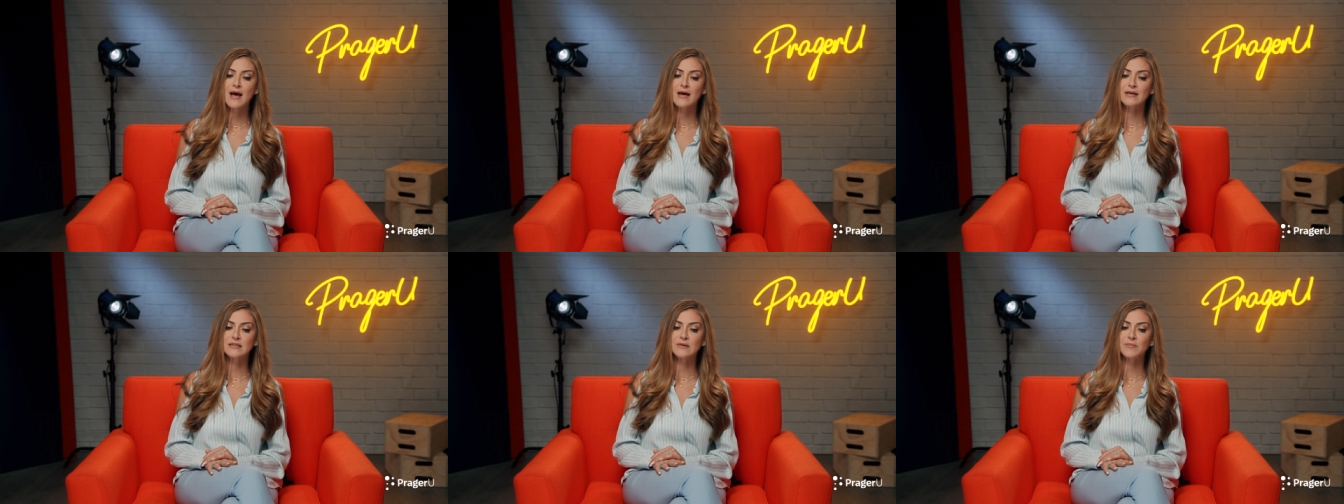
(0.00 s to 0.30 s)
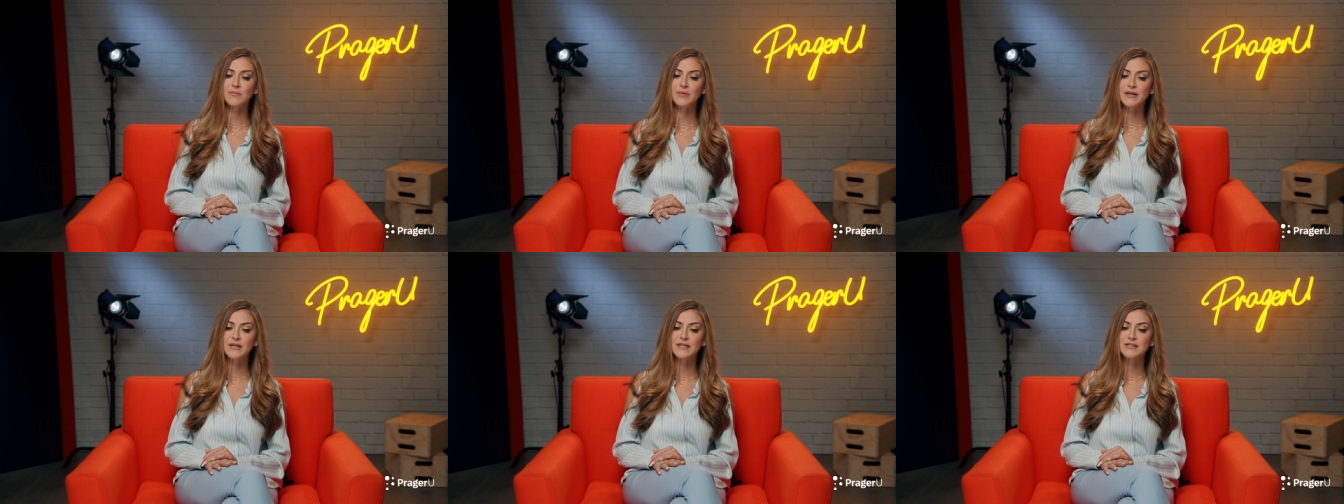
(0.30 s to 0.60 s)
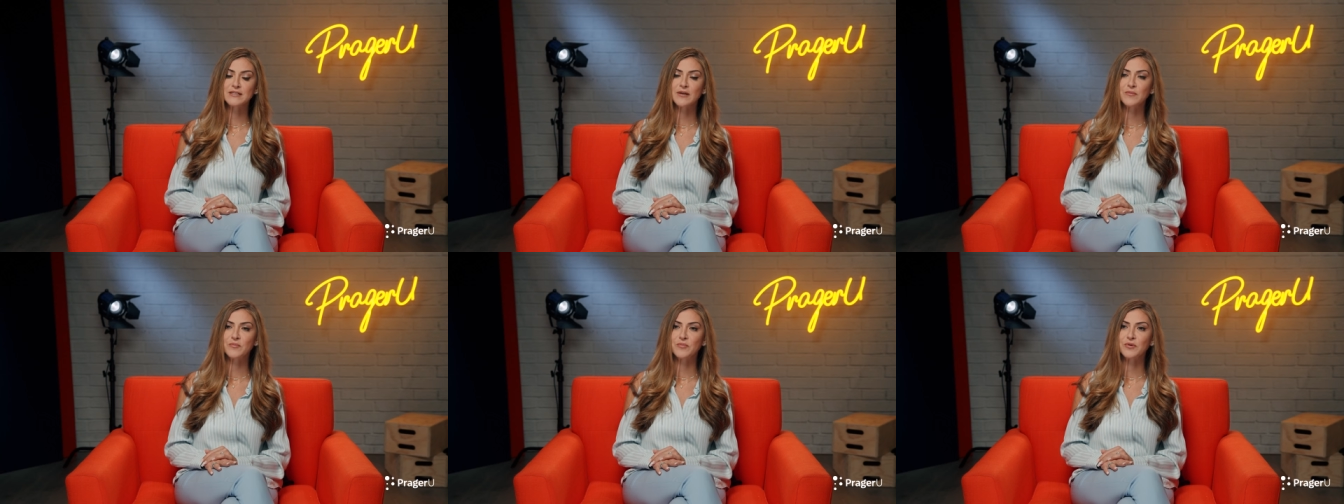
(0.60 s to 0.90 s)
as a place
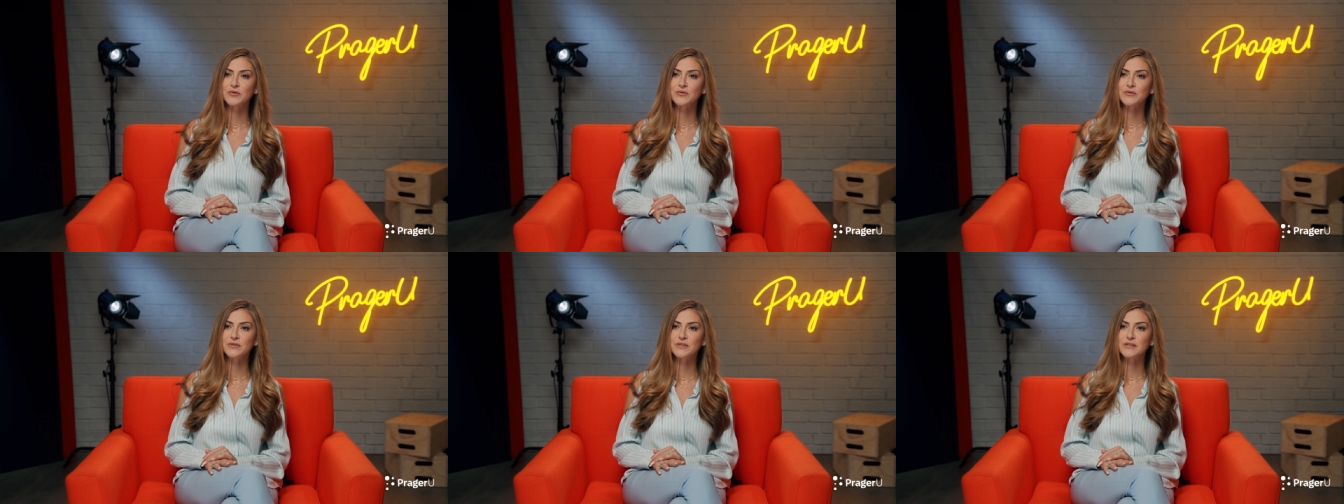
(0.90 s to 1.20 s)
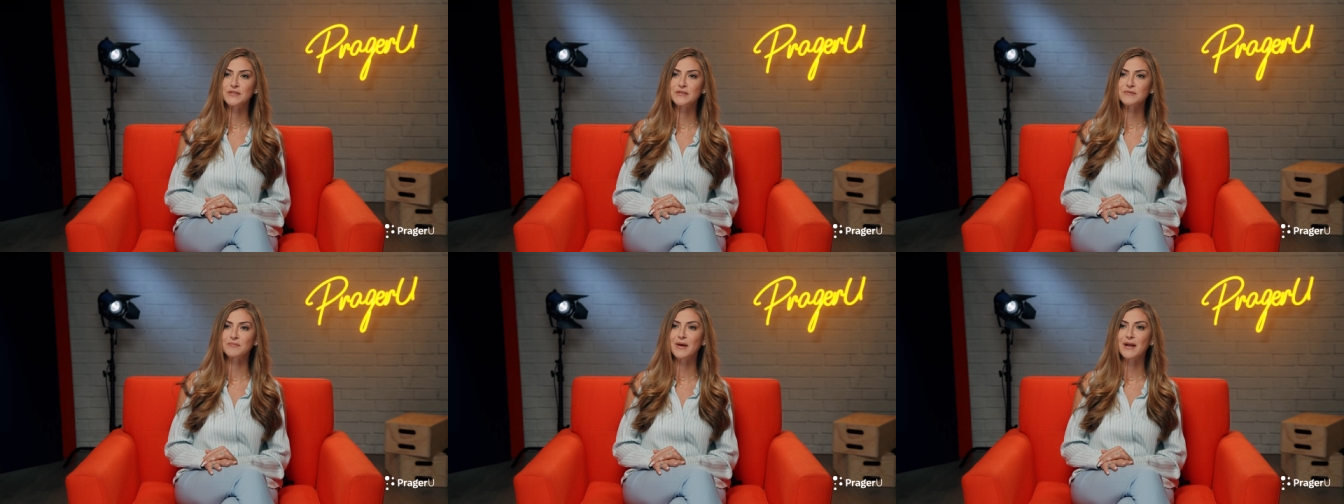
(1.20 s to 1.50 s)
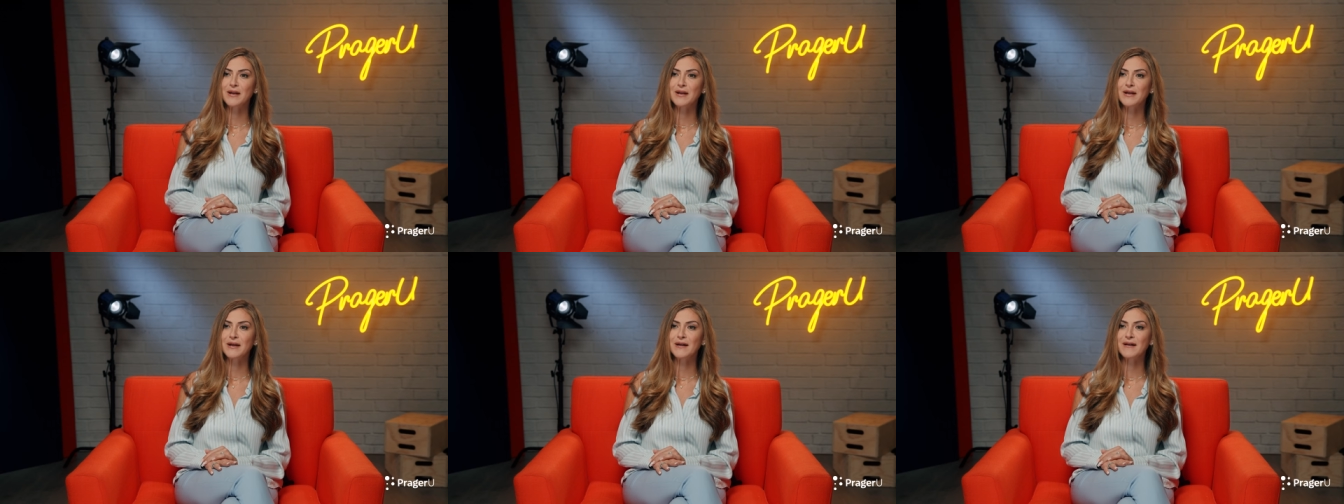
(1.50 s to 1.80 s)
that produces
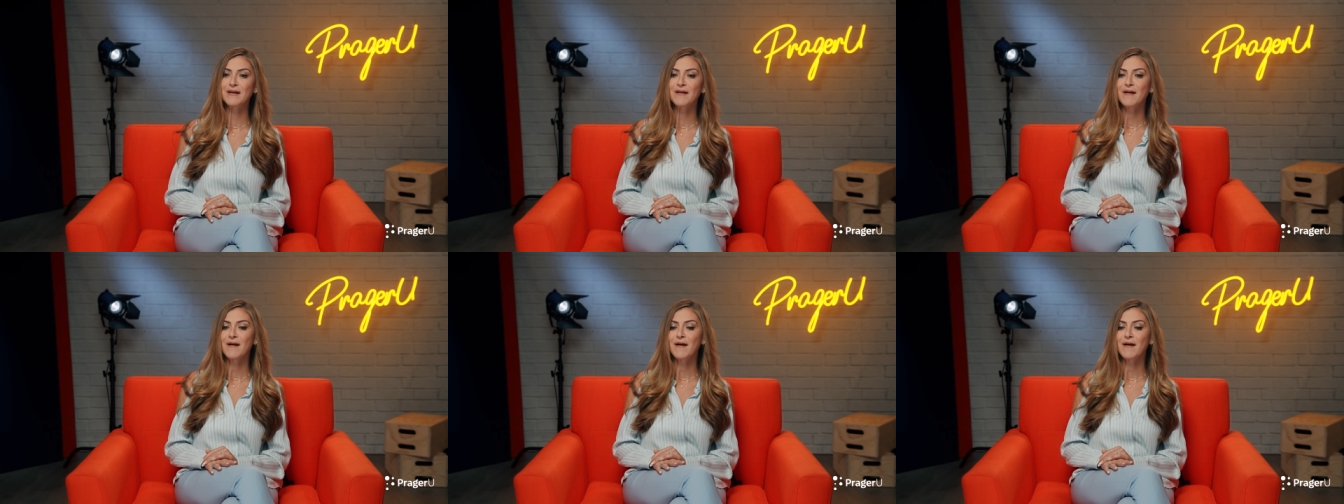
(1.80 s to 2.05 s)
many